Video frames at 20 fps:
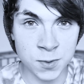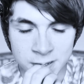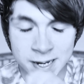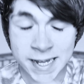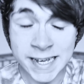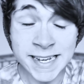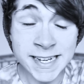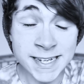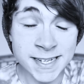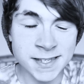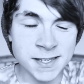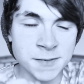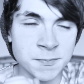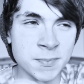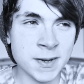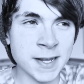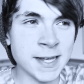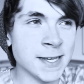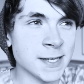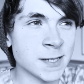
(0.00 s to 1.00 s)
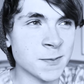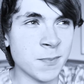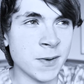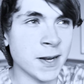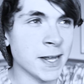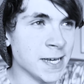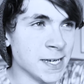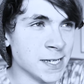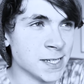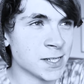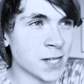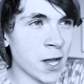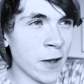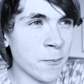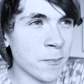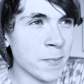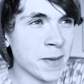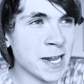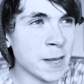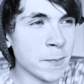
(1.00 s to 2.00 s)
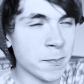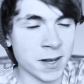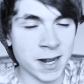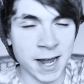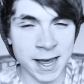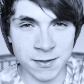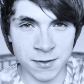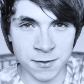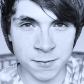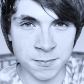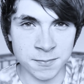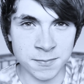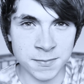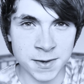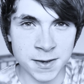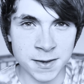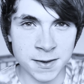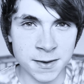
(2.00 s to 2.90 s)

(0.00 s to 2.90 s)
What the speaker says: Please, please, please don't manipulate them.